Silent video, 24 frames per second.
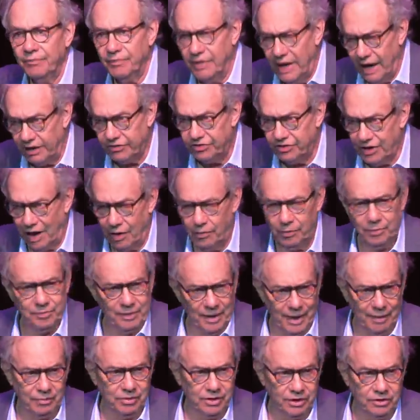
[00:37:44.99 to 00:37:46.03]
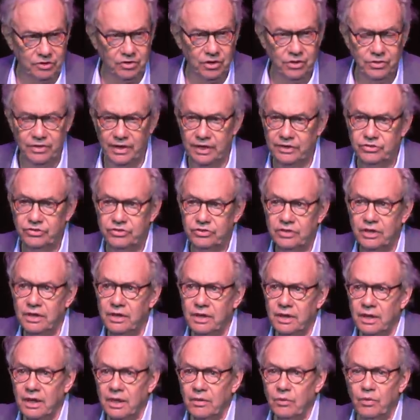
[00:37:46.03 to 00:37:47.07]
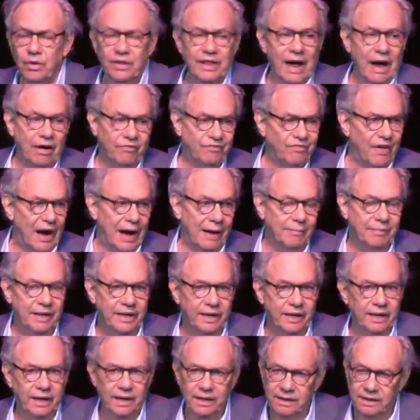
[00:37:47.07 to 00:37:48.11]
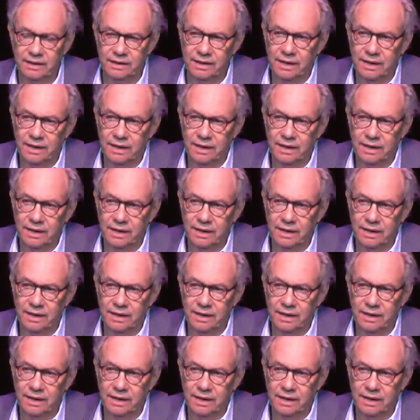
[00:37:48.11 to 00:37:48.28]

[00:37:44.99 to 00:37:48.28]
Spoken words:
Yes, I will be able to do this without vomiting.